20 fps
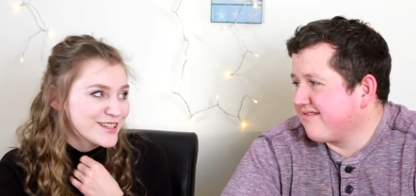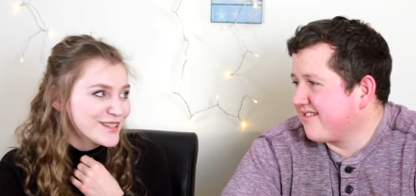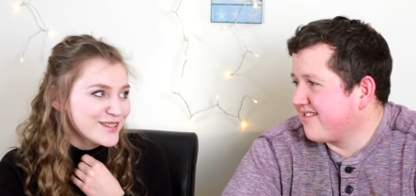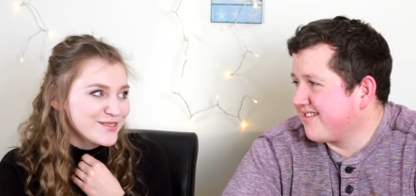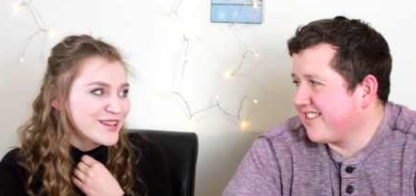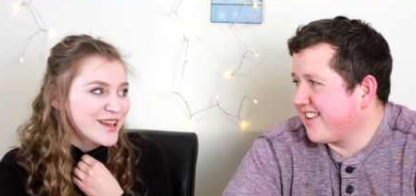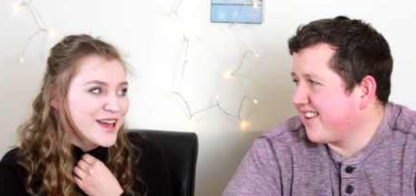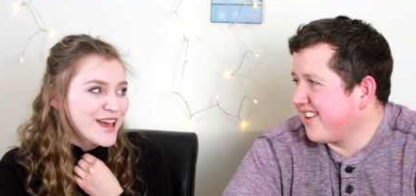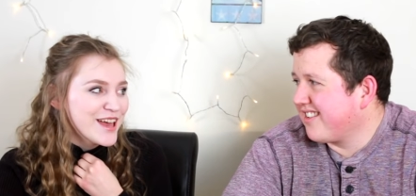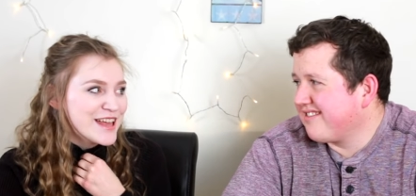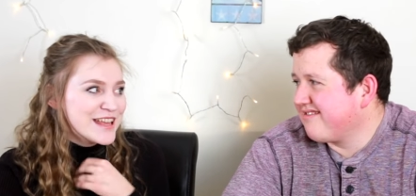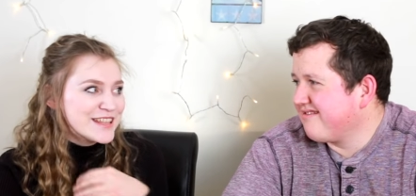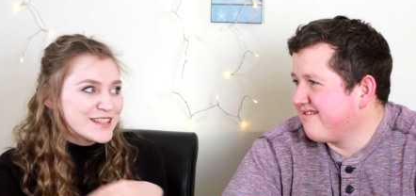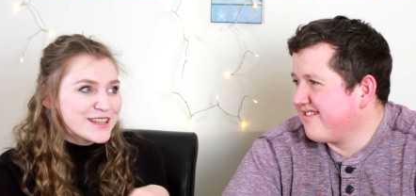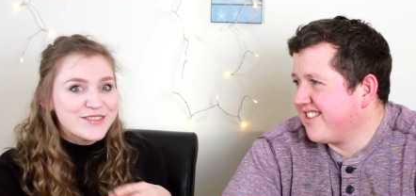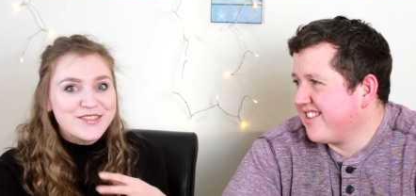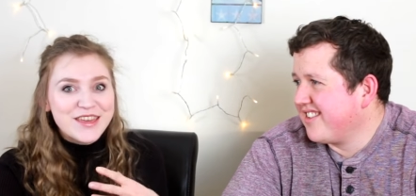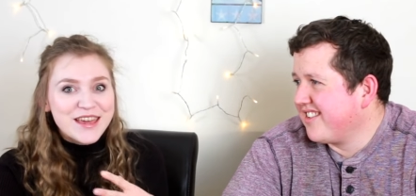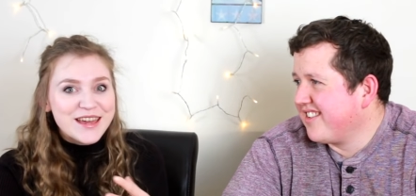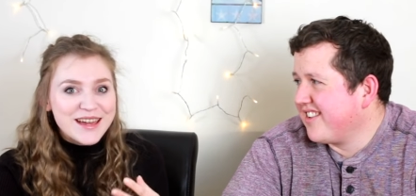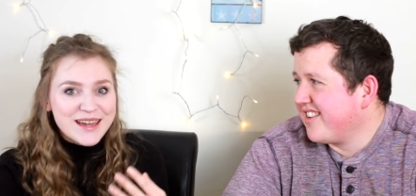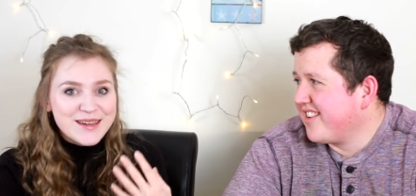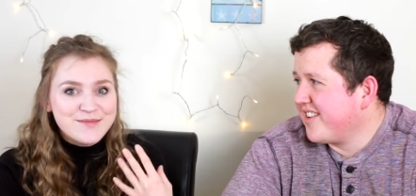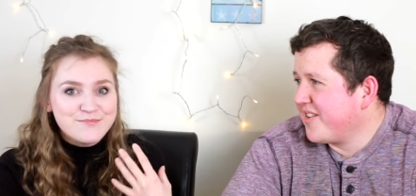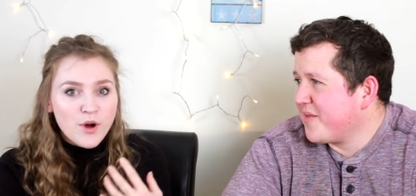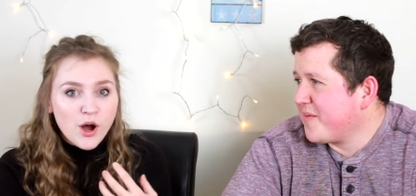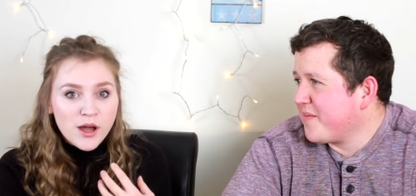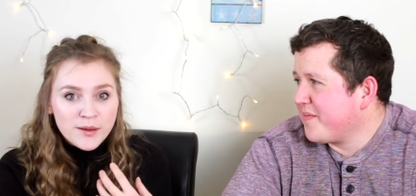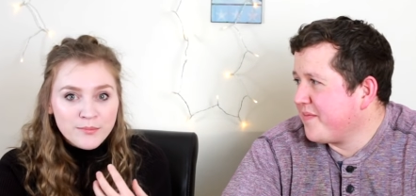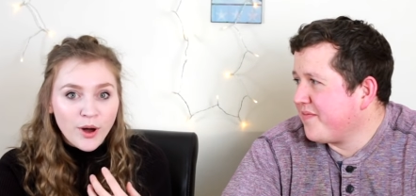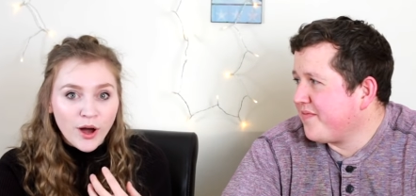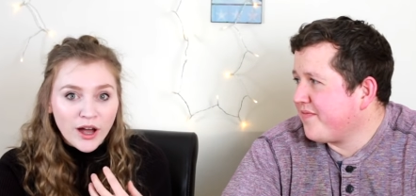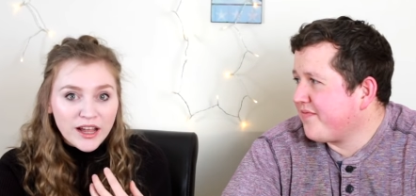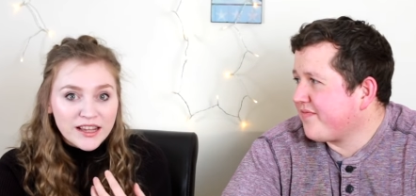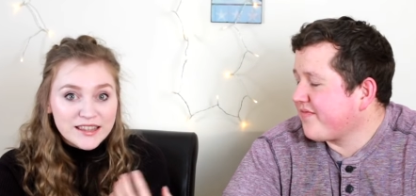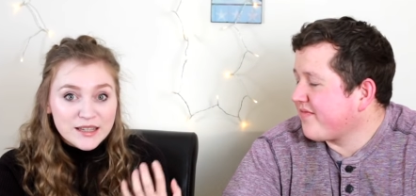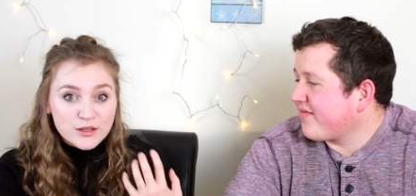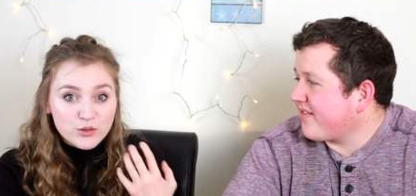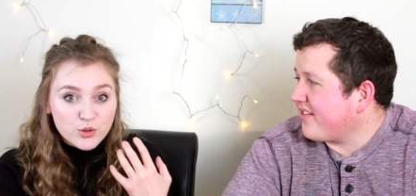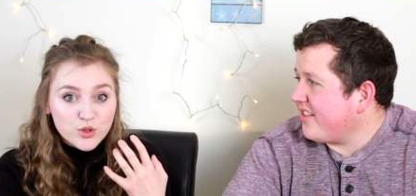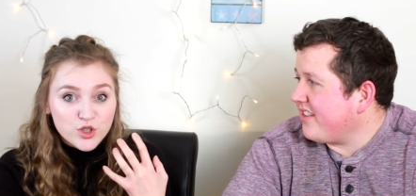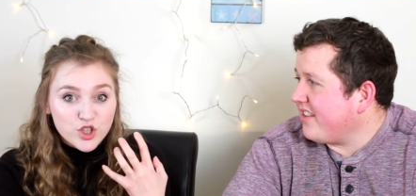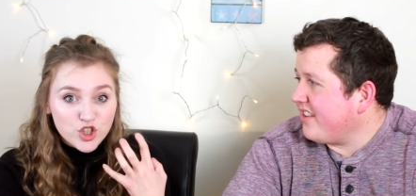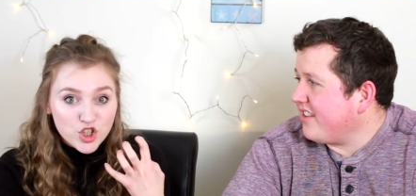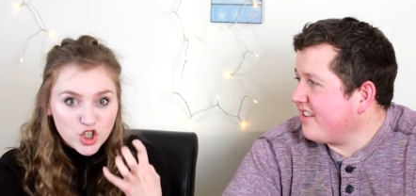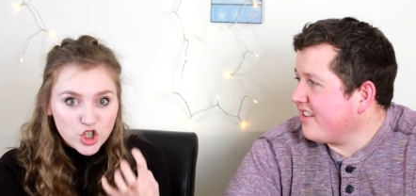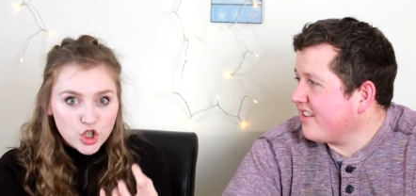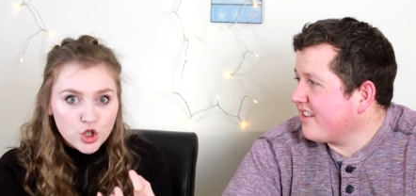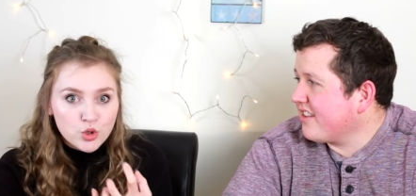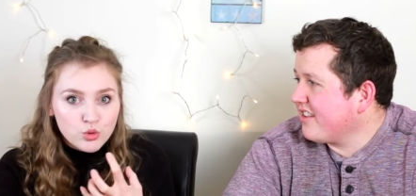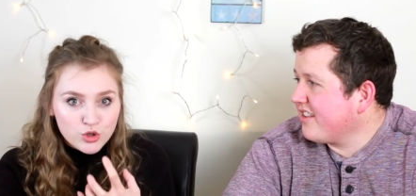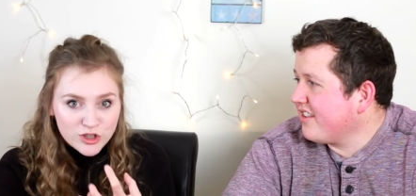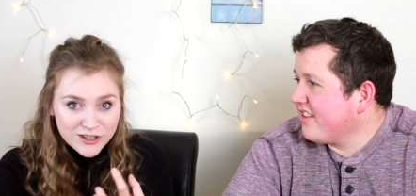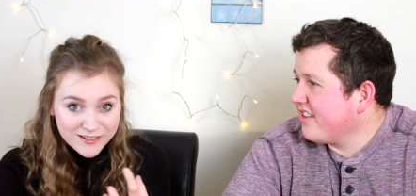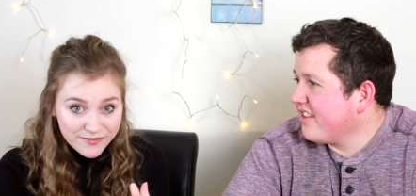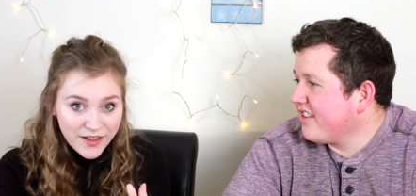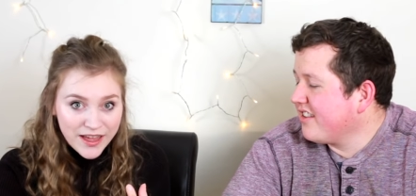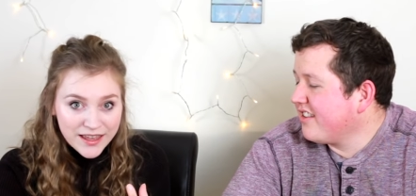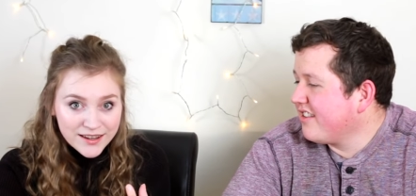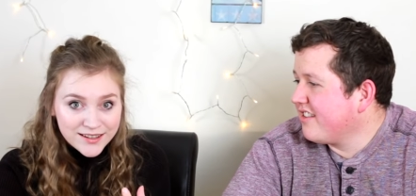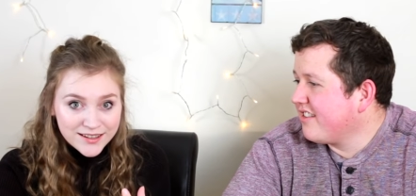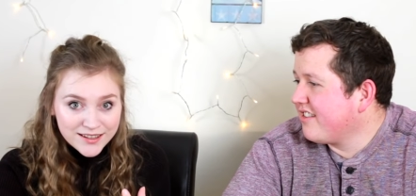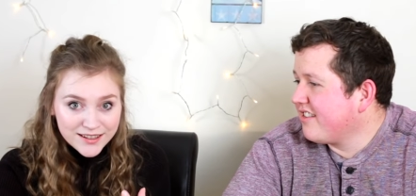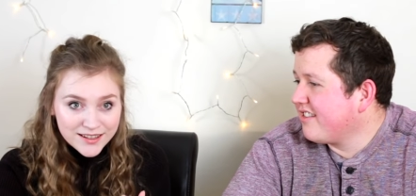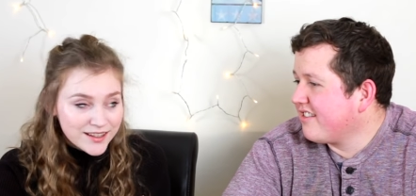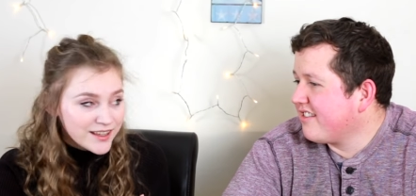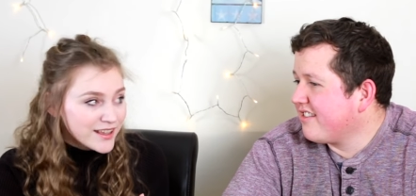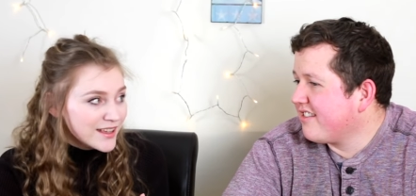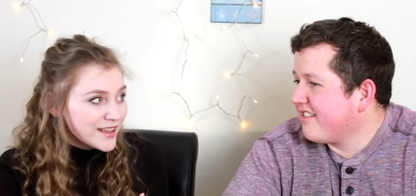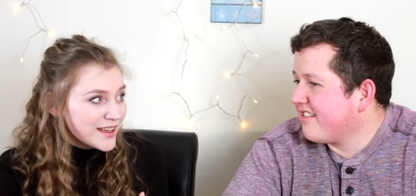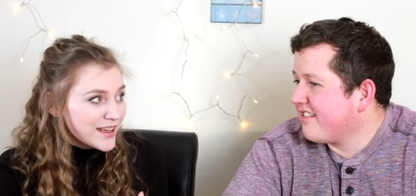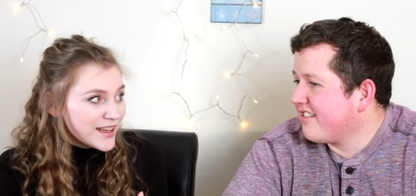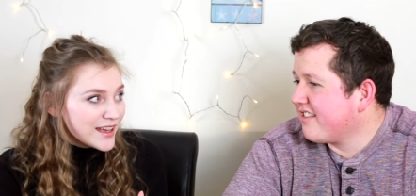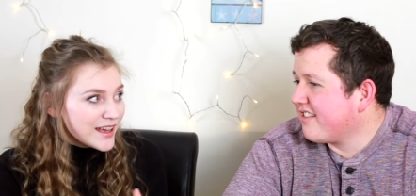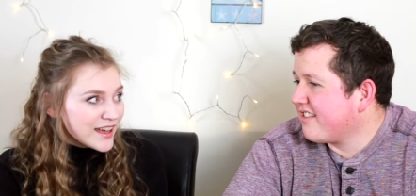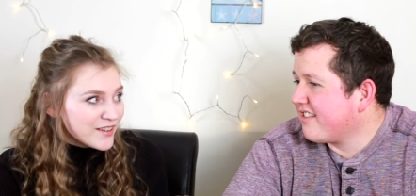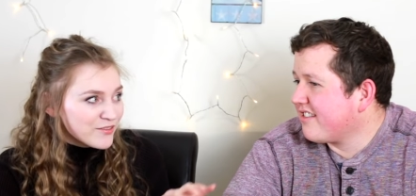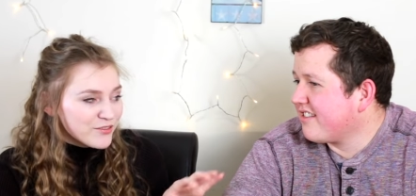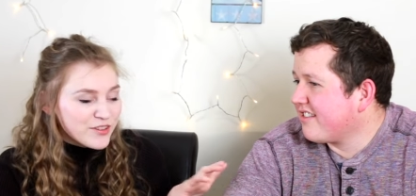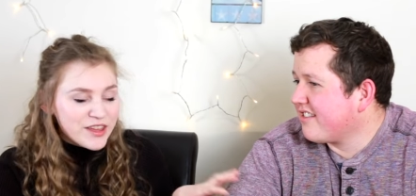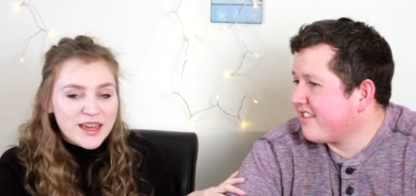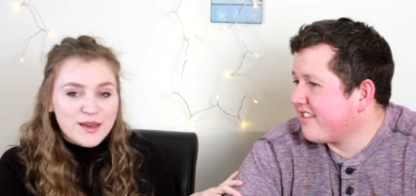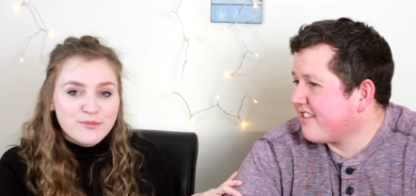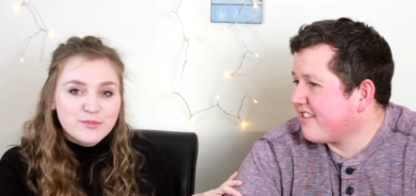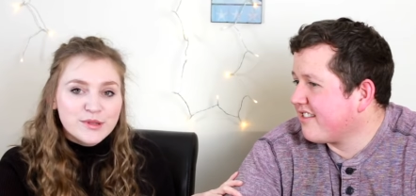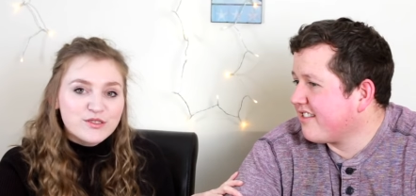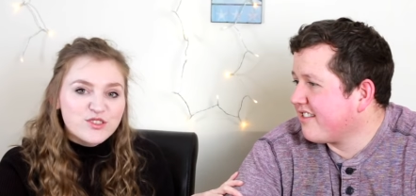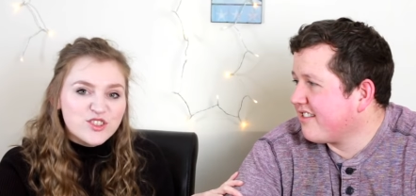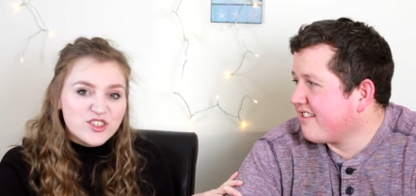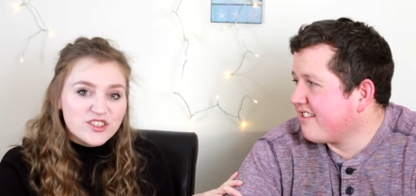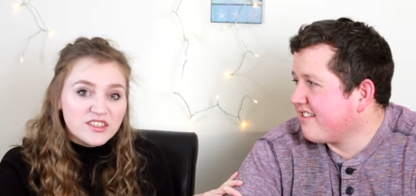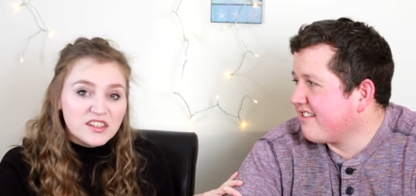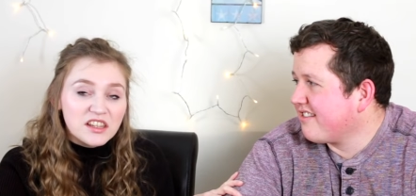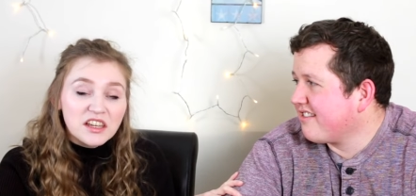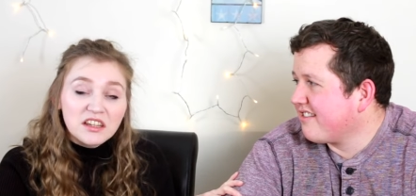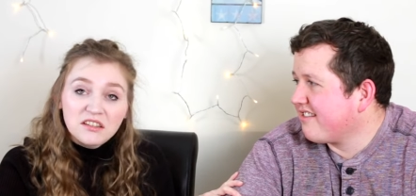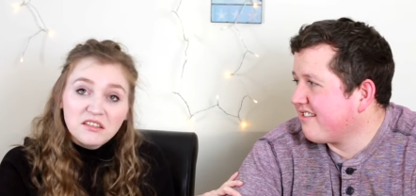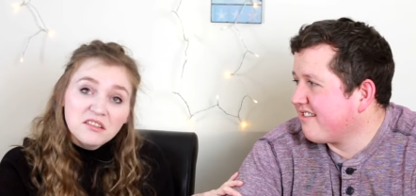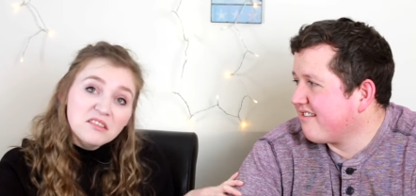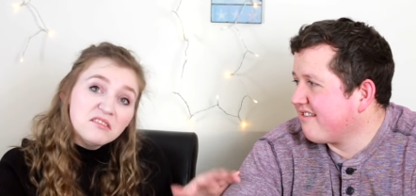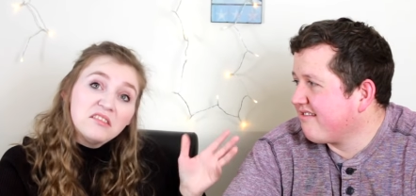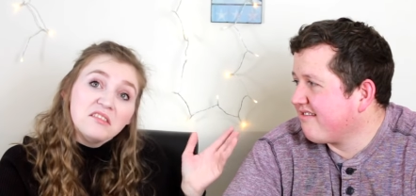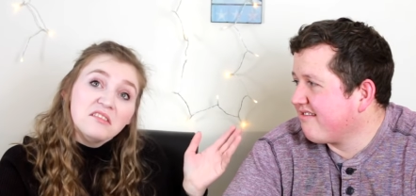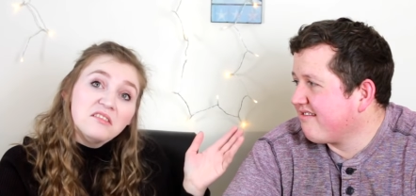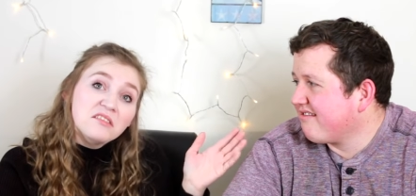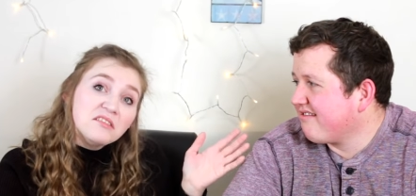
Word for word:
Speaker 1: you know. So think in my mind, this was a huge event, and for him, it was just like, hmm.